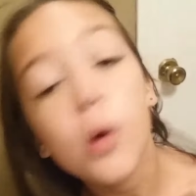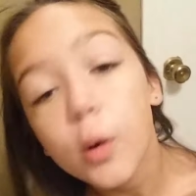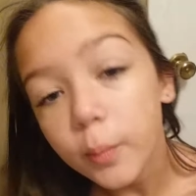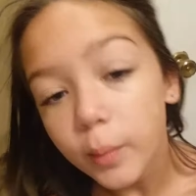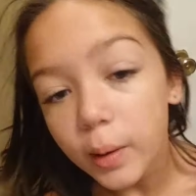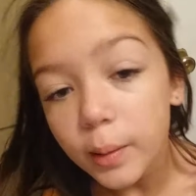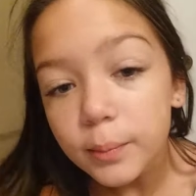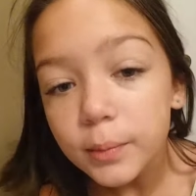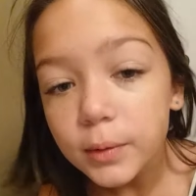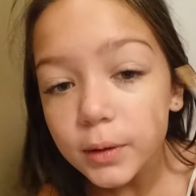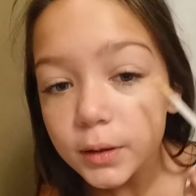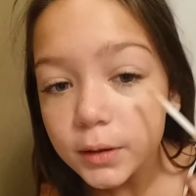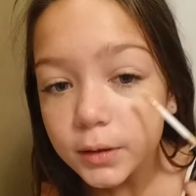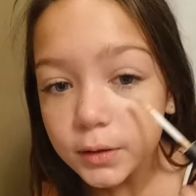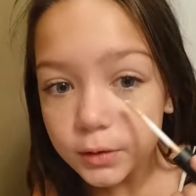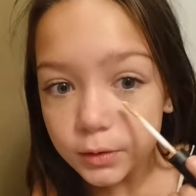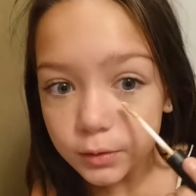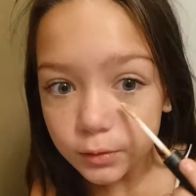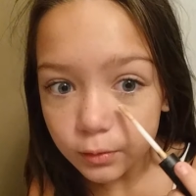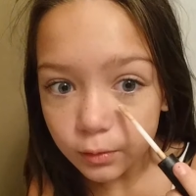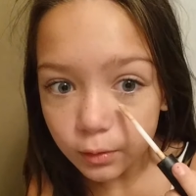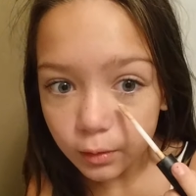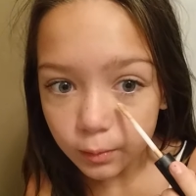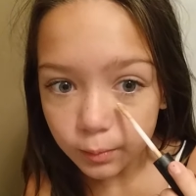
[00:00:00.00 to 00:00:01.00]
Remember
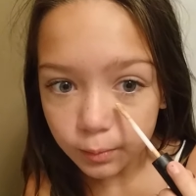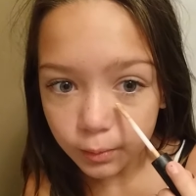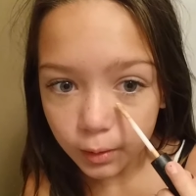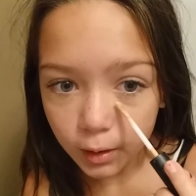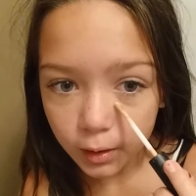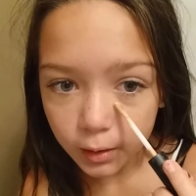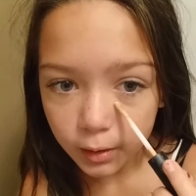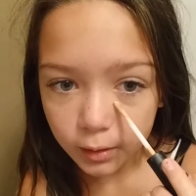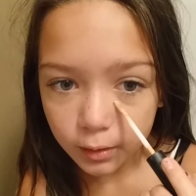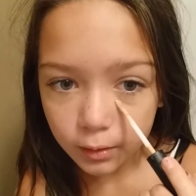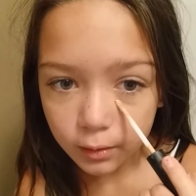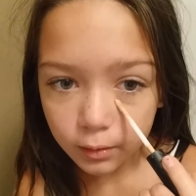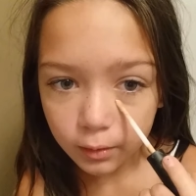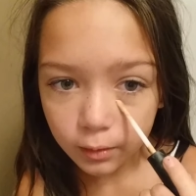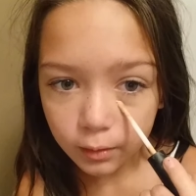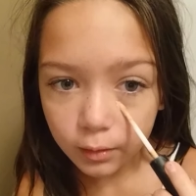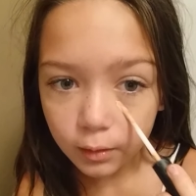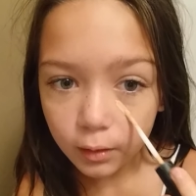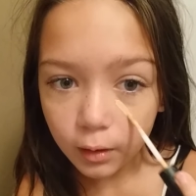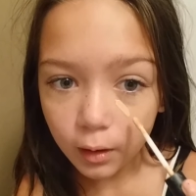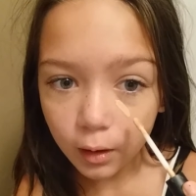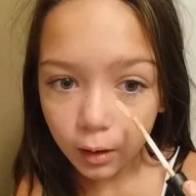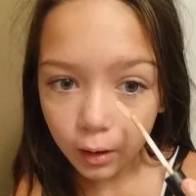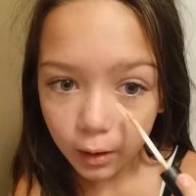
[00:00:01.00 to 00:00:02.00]
to apply it.
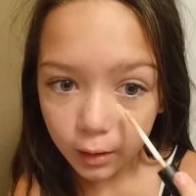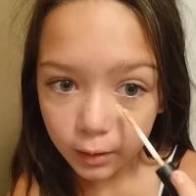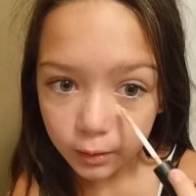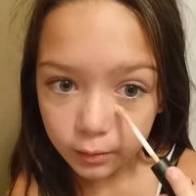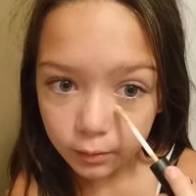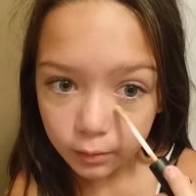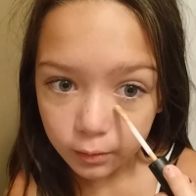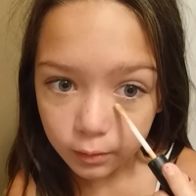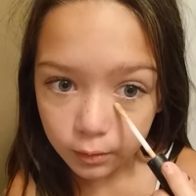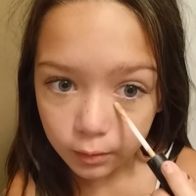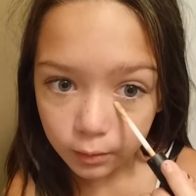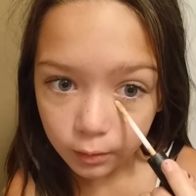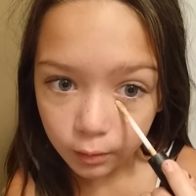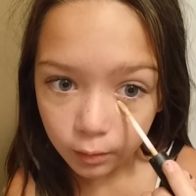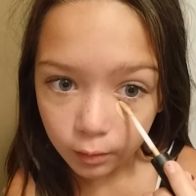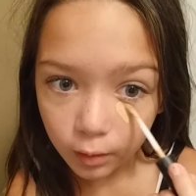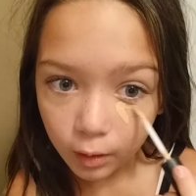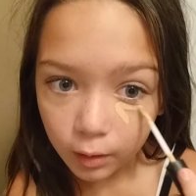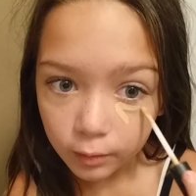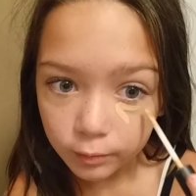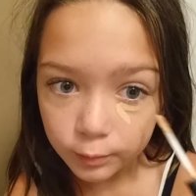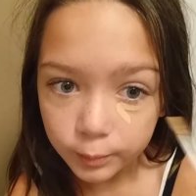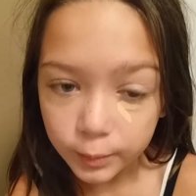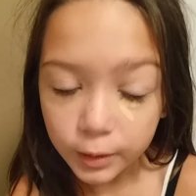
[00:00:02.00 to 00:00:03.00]
I
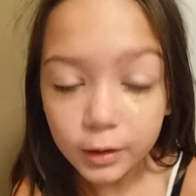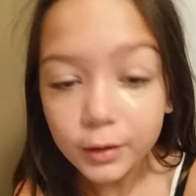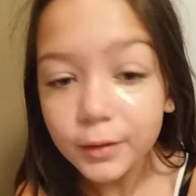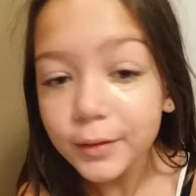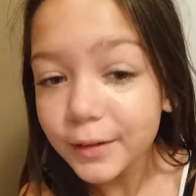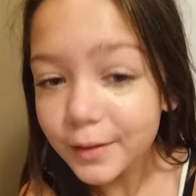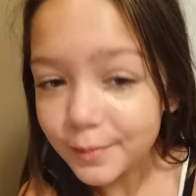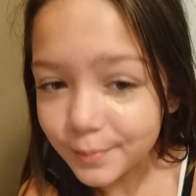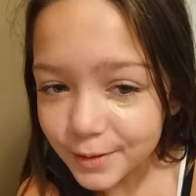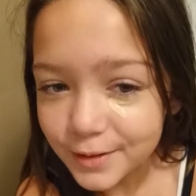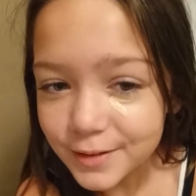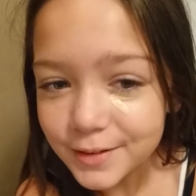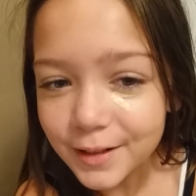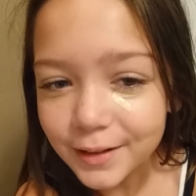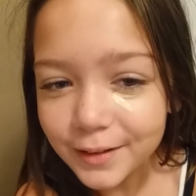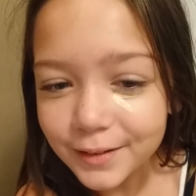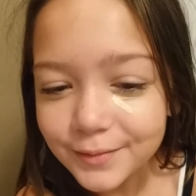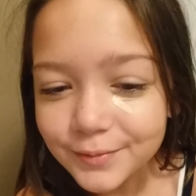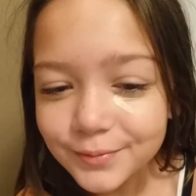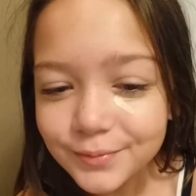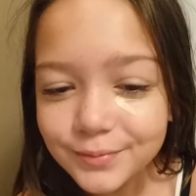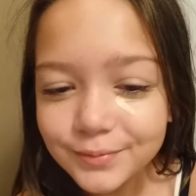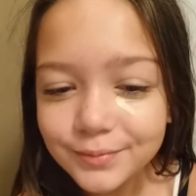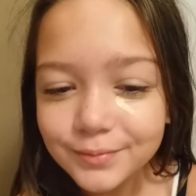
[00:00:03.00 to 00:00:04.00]
don't have a mirror. Give me a
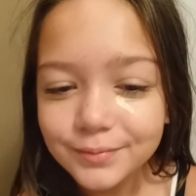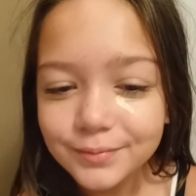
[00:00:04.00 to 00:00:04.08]
second.